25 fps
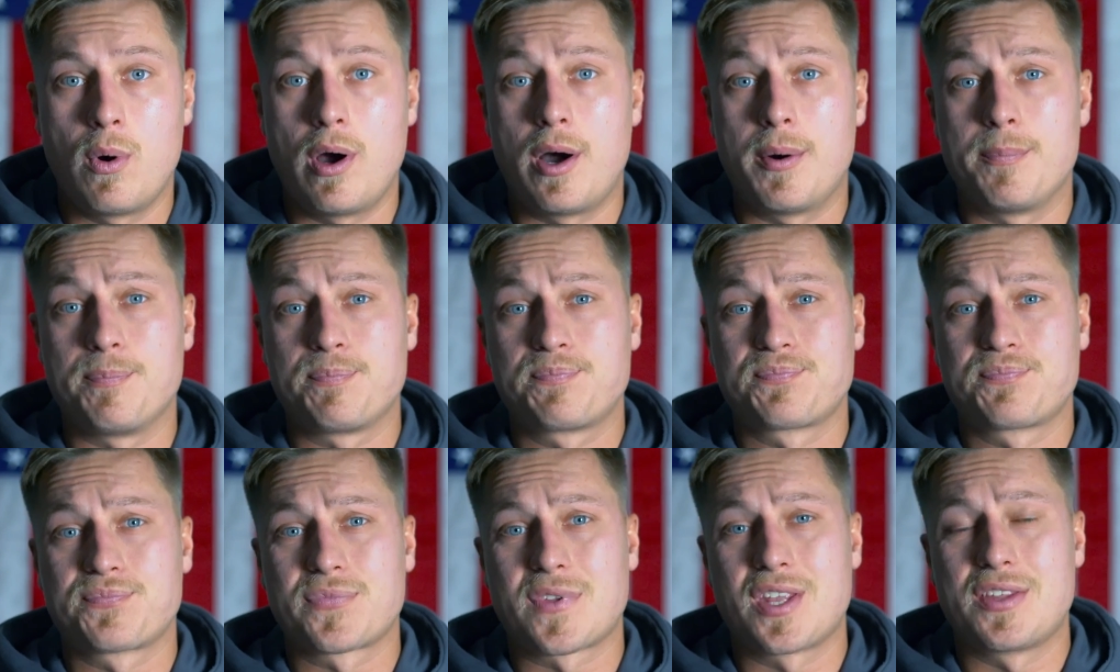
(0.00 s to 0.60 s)

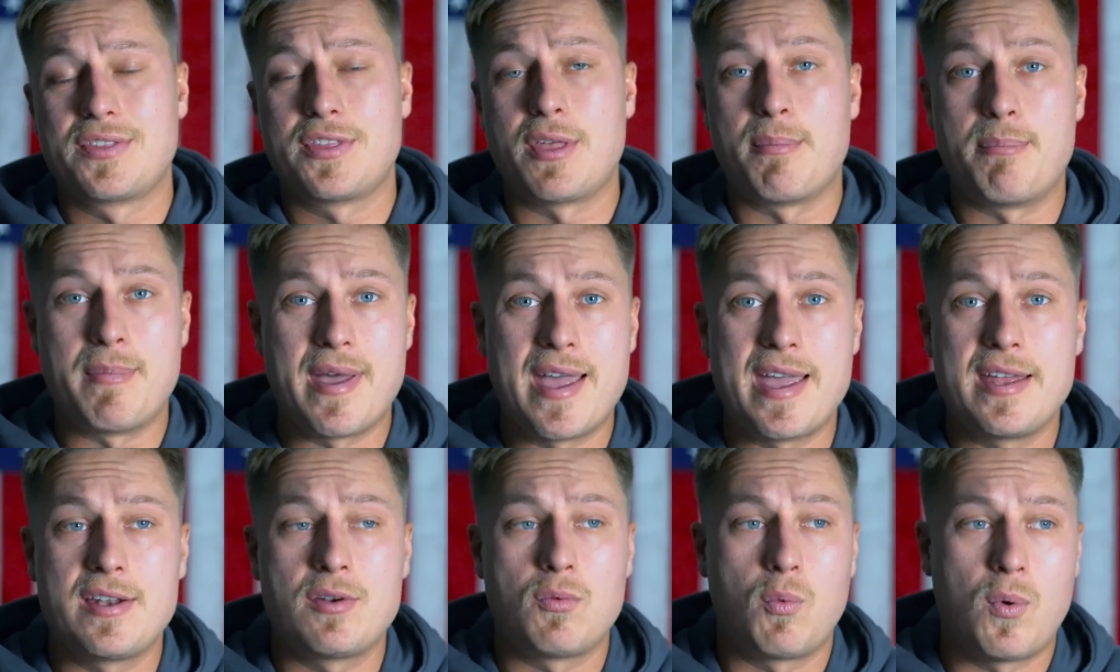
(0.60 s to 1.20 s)
Well, the
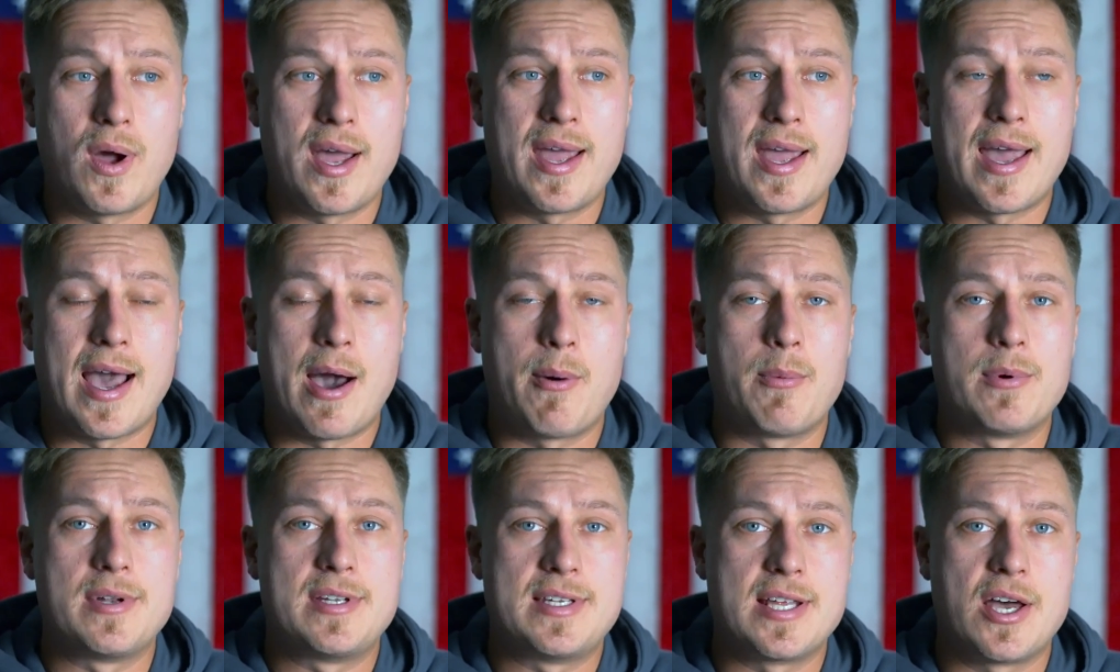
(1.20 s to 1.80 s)
main way I
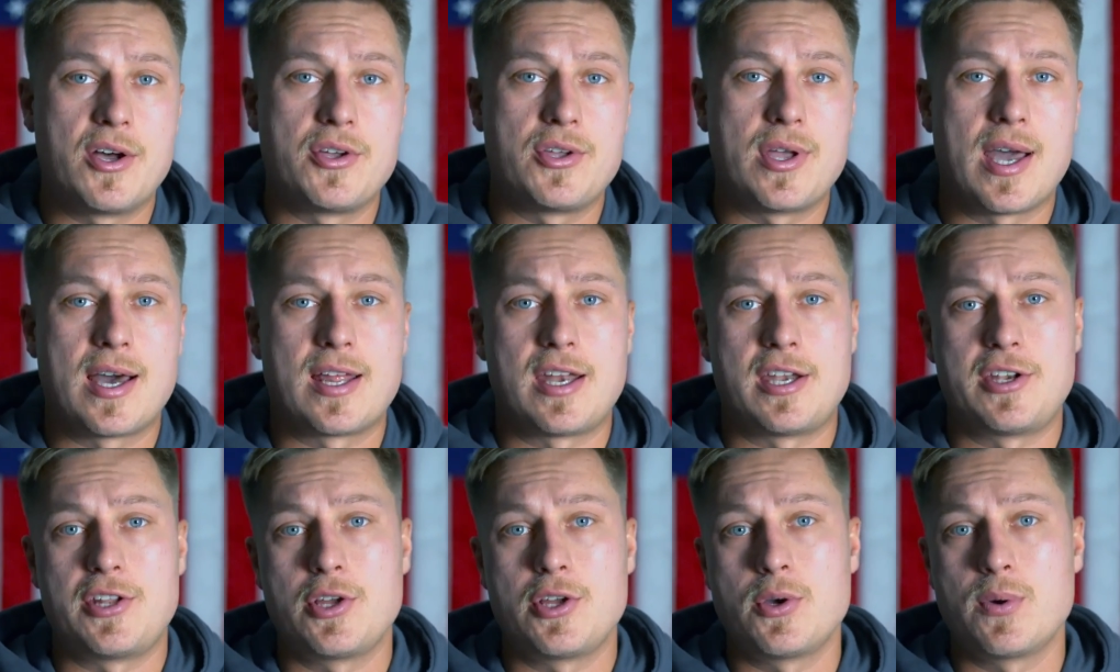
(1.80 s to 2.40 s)
would tell you how
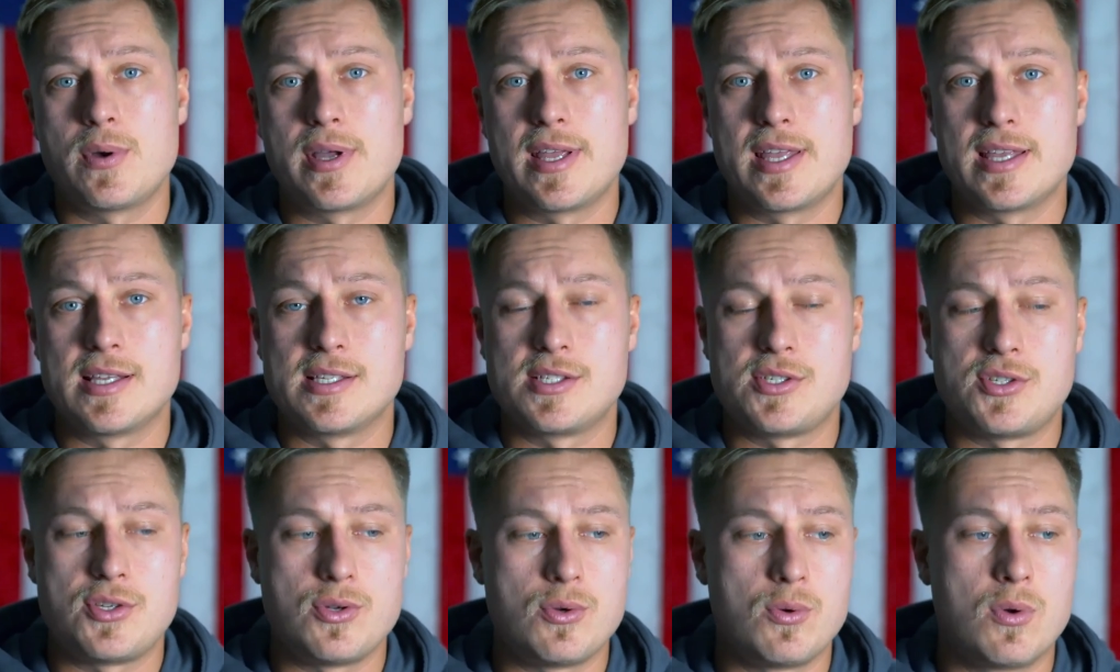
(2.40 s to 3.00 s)
to do it
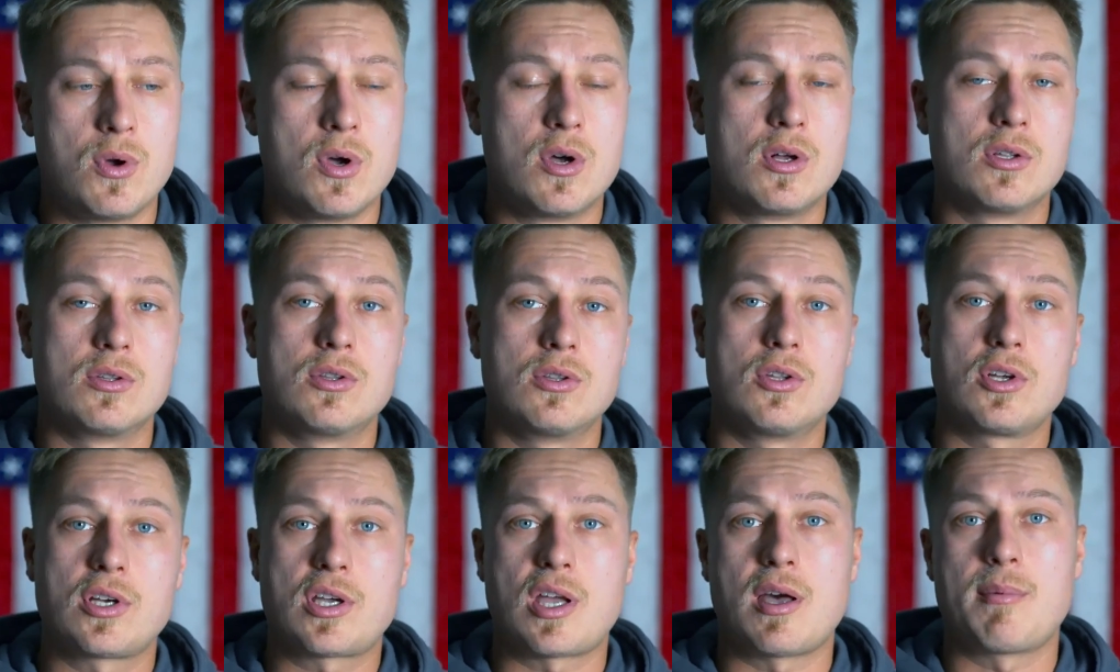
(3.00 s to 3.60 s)
is to
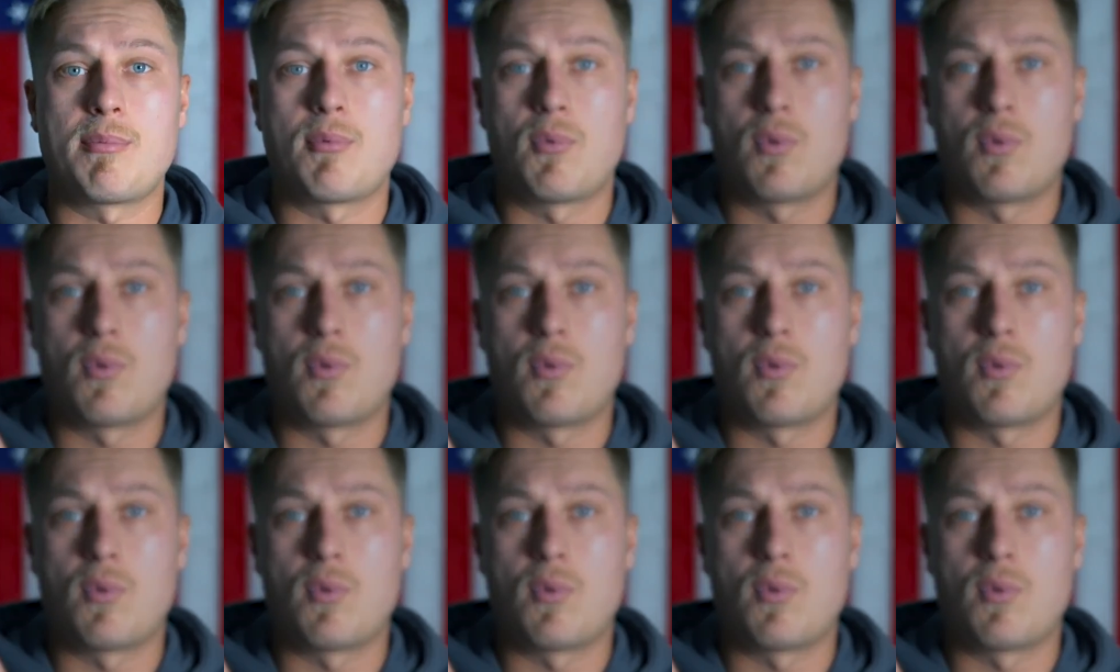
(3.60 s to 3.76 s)
look up